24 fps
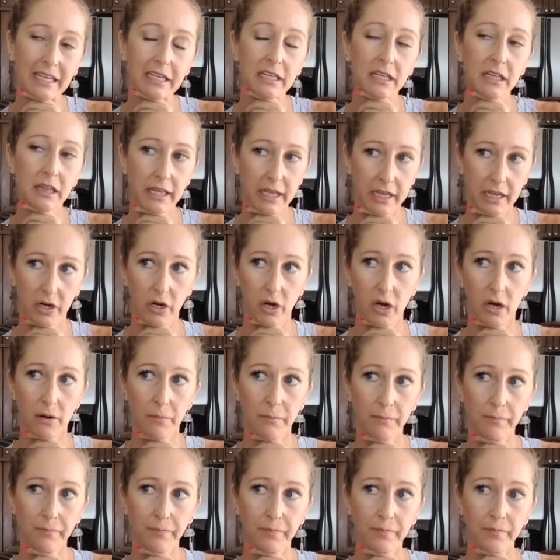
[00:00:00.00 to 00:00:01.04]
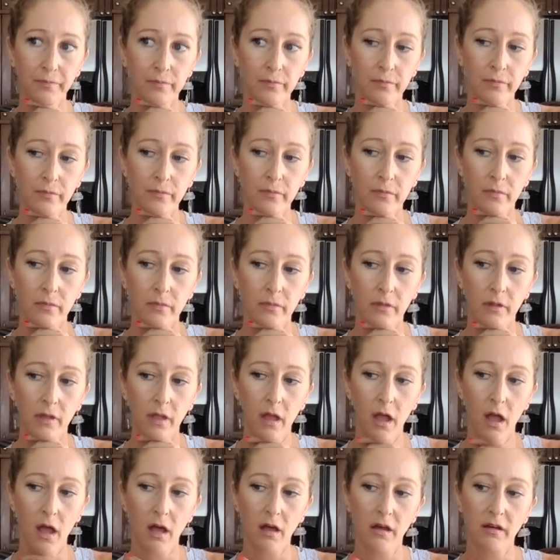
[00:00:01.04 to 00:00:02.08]
clear
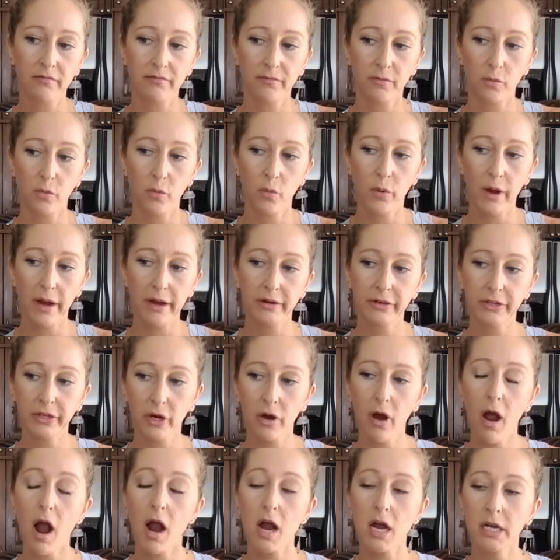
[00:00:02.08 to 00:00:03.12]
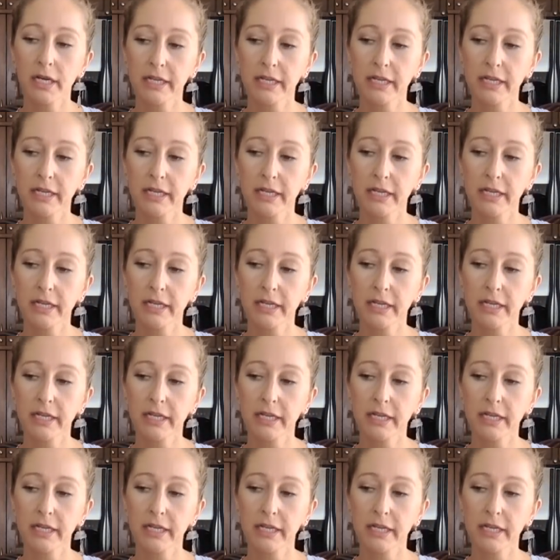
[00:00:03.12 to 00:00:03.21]
of where your heart